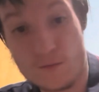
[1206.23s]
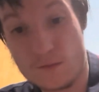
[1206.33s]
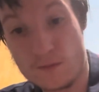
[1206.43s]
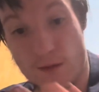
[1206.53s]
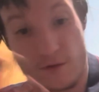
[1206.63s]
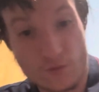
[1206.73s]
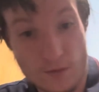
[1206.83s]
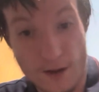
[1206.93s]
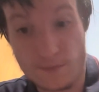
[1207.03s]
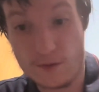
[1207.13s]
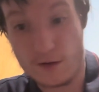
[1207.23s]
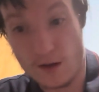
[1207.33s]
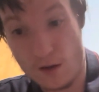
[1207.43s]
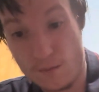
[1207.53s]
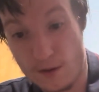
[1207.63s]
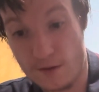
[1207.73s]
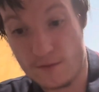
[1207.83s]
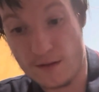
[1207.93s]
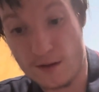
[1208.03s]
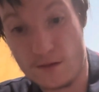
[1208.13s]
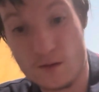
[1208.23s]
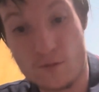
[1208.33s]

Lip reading: let's wrap it up and say,